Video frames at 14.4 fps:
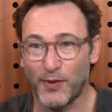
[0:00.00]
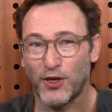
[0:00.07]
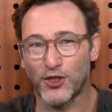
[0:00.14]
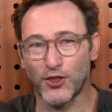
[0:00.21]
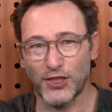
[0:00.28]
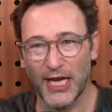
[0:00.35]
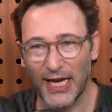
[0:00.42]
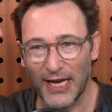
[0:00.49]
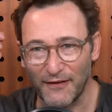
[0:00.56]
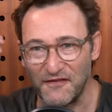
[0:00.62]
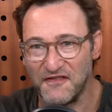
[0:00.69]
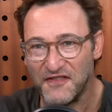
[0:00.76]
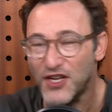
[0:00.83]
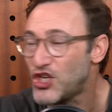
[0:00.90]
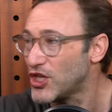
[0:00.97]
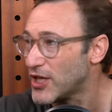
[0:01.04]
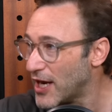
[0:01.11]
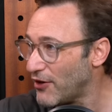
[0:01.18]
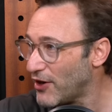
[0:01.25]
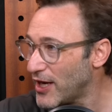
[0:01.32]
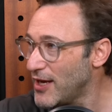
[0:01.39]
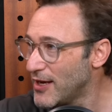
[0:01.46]
because you're taking a
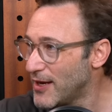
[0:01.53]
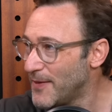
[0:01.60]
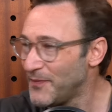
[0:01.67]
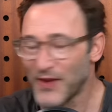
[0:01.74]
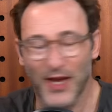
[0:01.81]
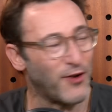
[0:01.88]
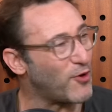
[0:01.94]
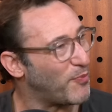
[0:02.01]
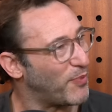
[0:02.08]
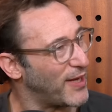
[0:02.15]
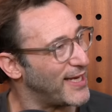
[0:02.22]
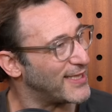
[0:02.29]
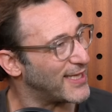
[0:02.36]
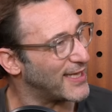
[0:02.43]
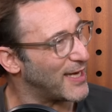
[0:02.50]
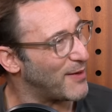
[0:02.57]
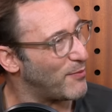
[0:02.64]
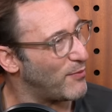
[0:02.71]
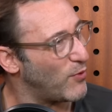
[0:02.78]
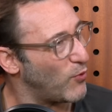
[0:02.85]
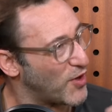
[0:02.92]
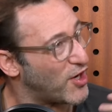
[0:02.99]
visionary and replacing
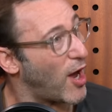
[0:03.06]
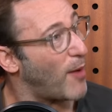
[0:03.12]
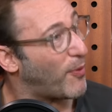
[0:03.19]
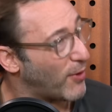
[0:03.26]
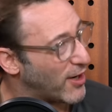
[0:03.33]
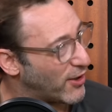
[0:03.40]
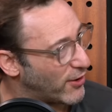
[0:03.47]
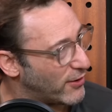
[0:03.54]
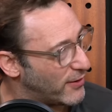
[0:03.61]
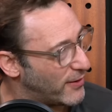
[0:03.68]
them with an operator.